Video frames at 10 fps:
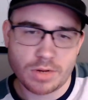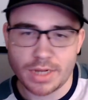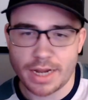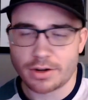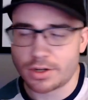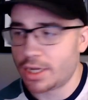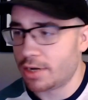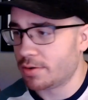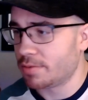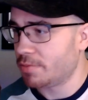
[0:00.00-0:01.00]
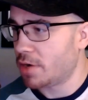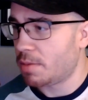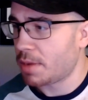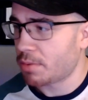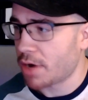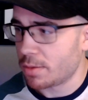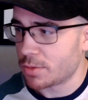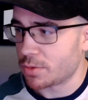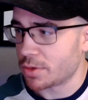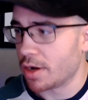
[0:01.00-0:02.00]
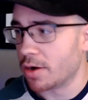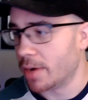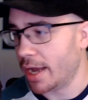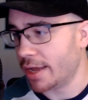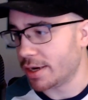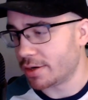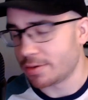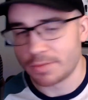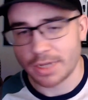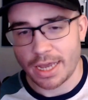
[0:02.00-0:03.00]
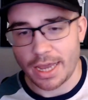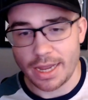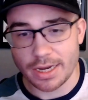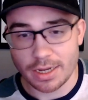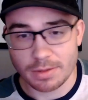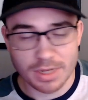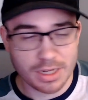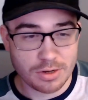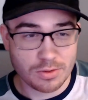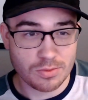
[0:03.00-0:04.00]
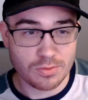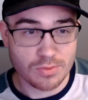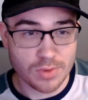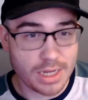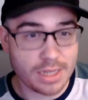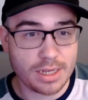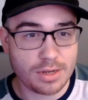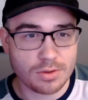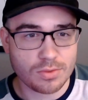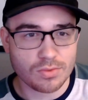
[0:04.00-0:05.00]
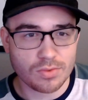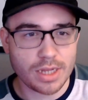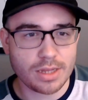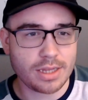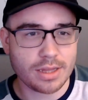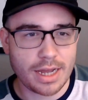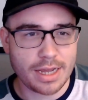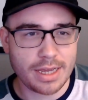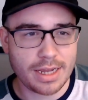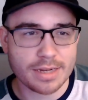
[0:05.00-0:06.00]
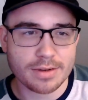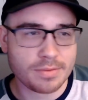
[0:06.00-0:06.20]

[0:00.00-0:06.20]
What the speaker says: day or so, all my problems will go away, and I'll end up really, really liking and